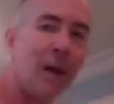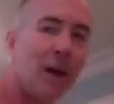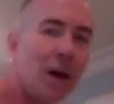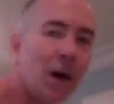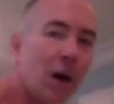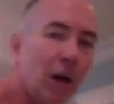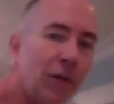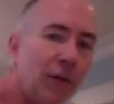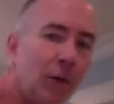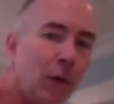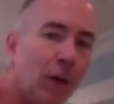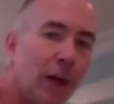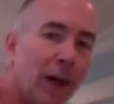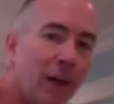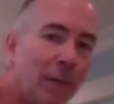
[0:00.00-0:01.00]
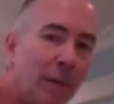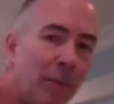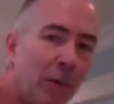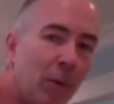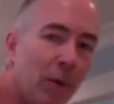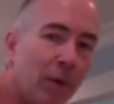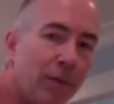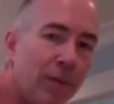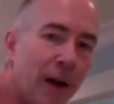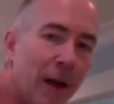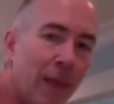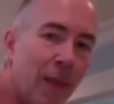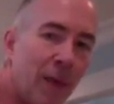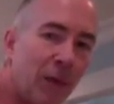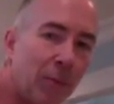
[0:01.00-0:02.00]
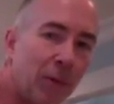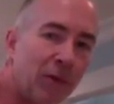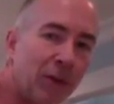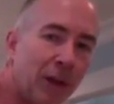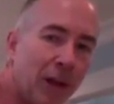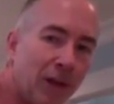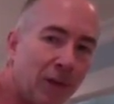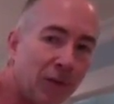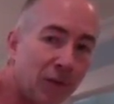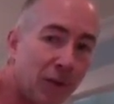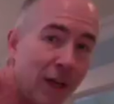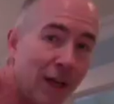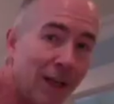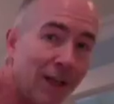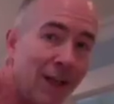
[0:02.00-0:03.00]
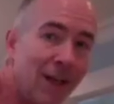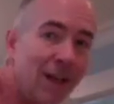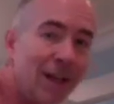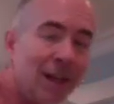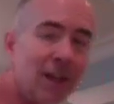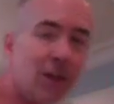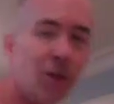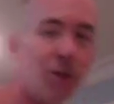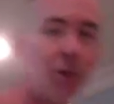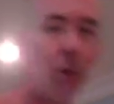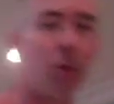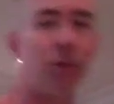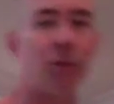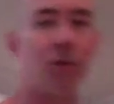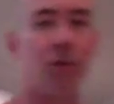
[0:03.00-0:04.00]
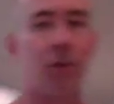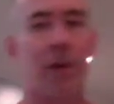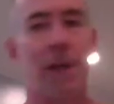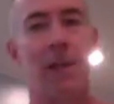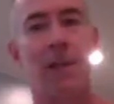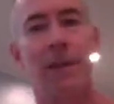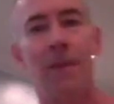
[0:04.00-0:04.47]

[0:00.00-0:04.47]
Also, a lot of people will find that this puts a lot of strain in the shoulder joint.